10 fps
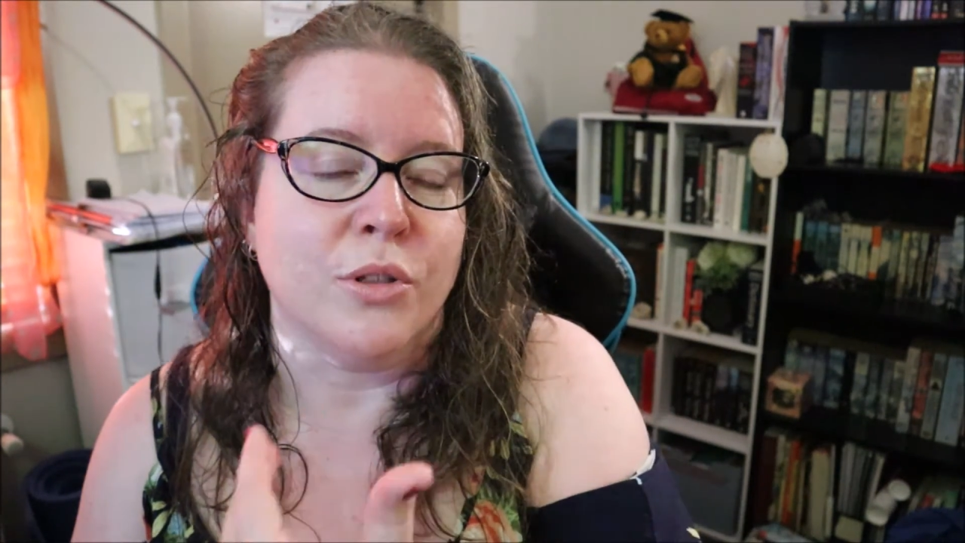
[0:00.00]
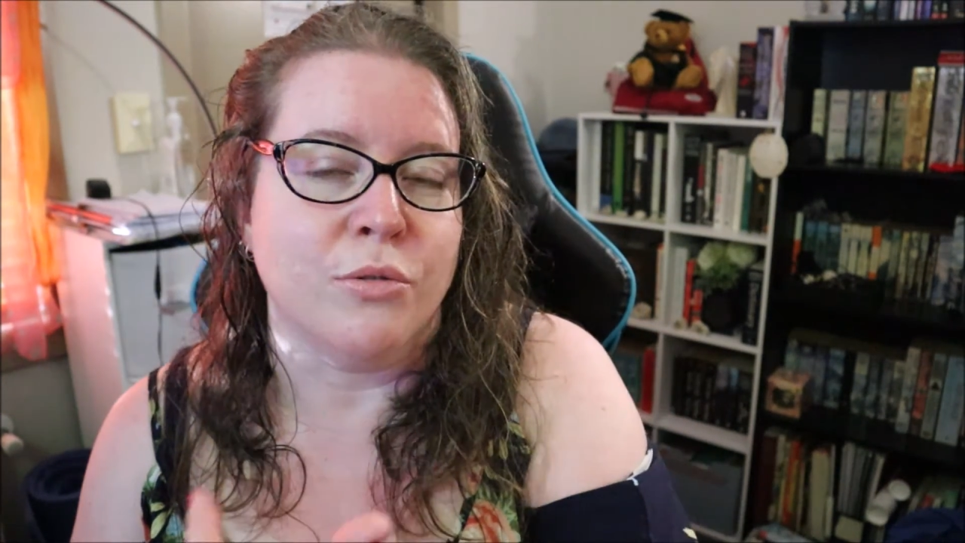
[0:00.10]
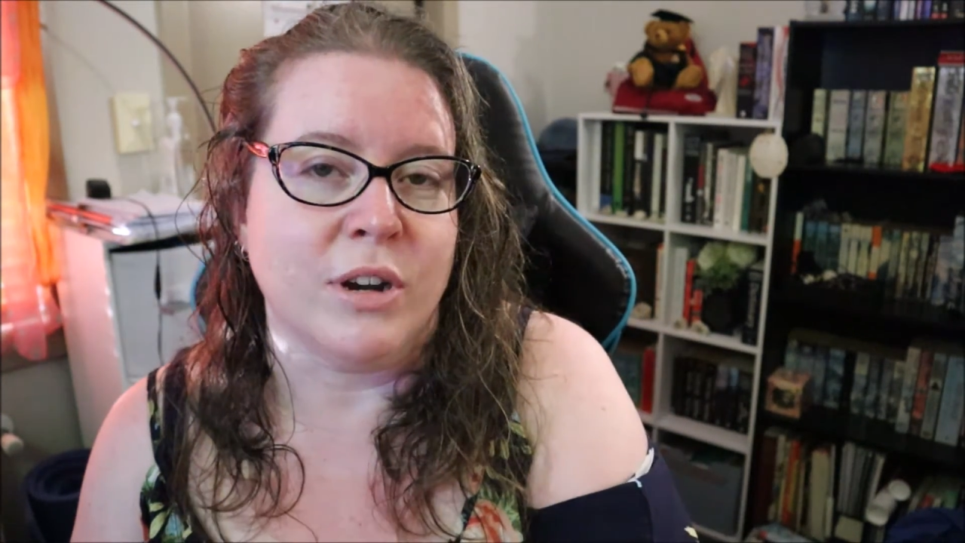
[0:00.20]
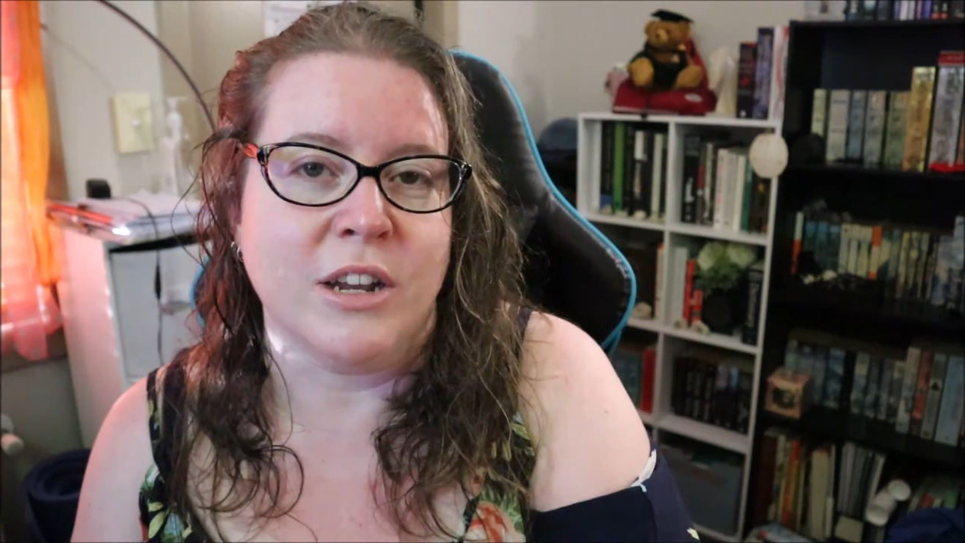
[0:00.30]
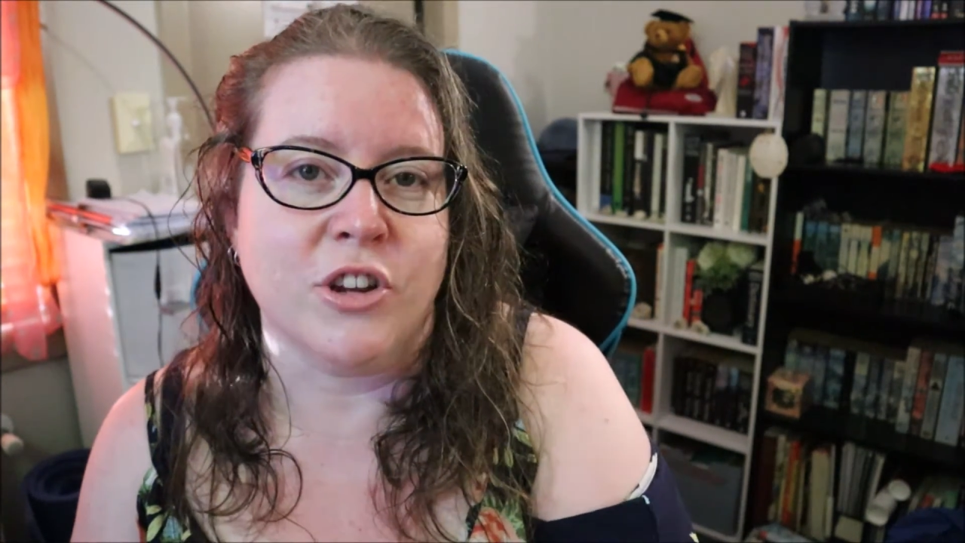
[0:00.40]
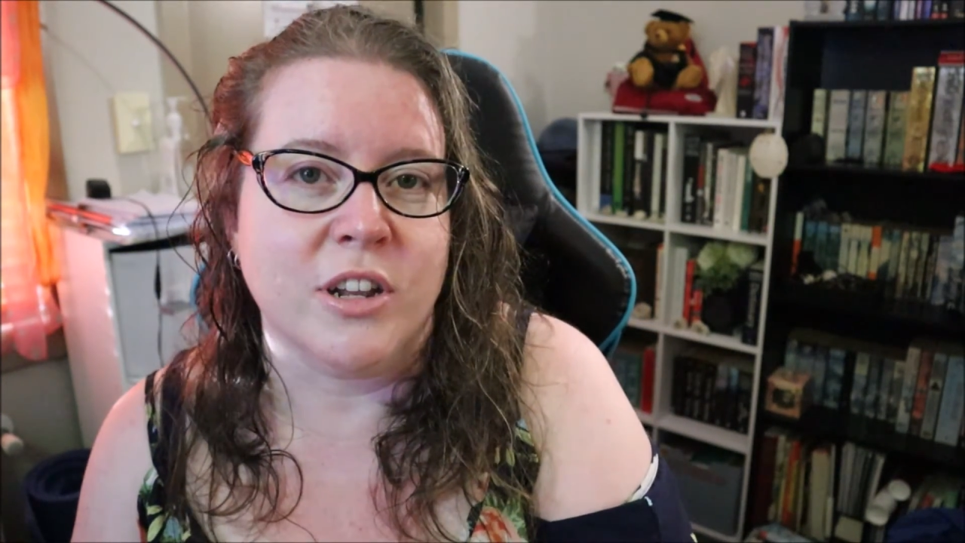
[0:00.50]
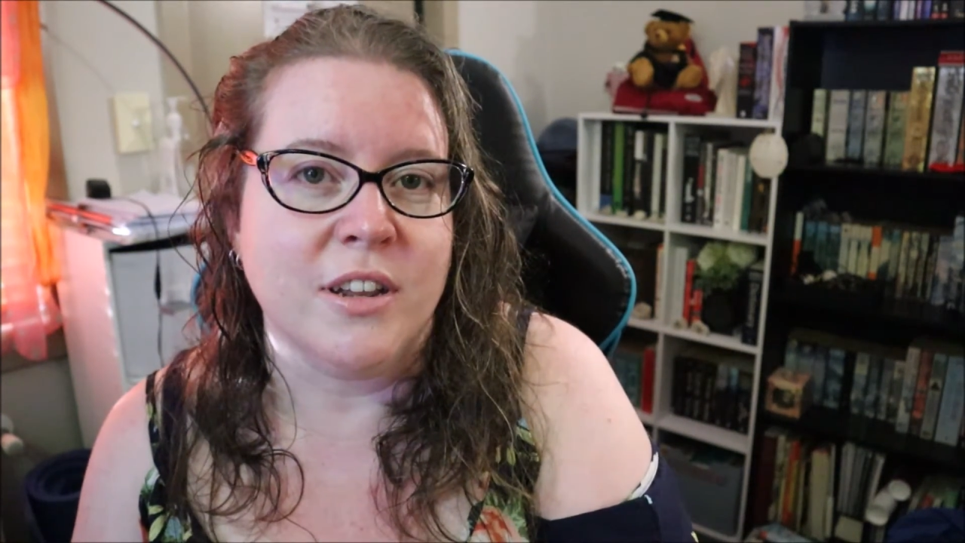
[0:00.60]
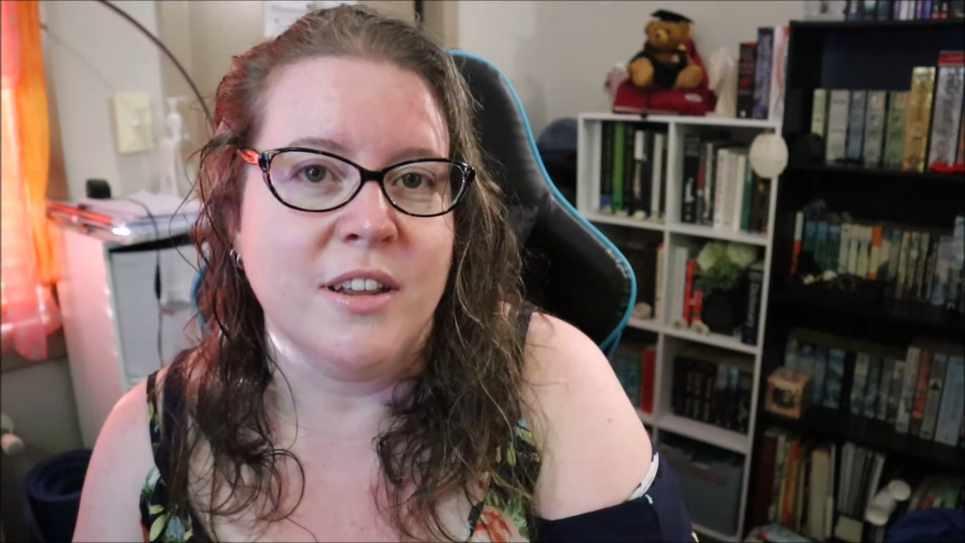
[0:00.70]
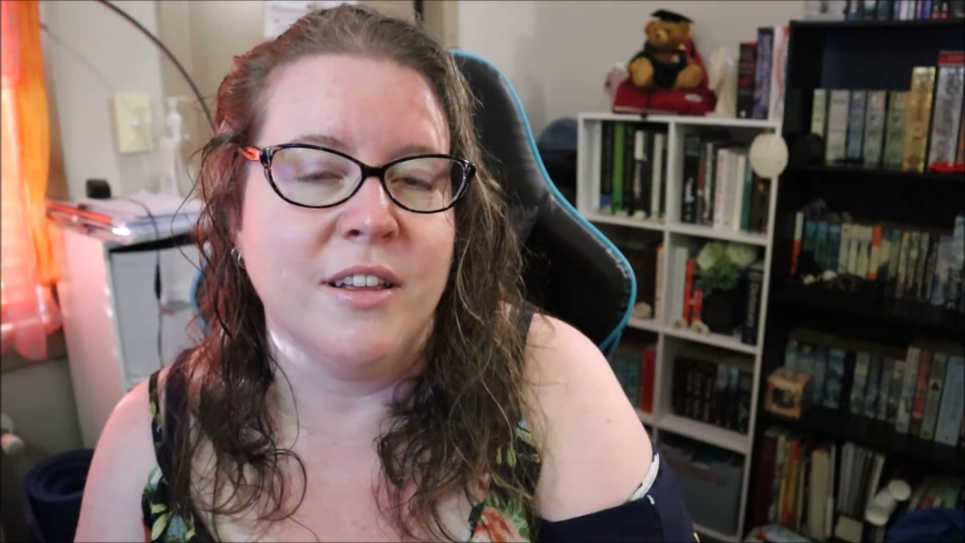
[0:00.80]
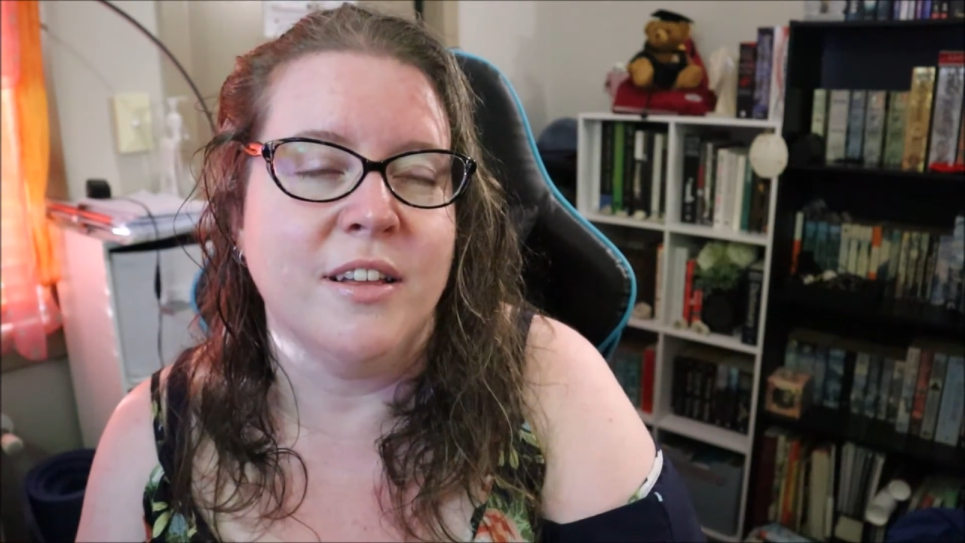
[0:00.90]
the region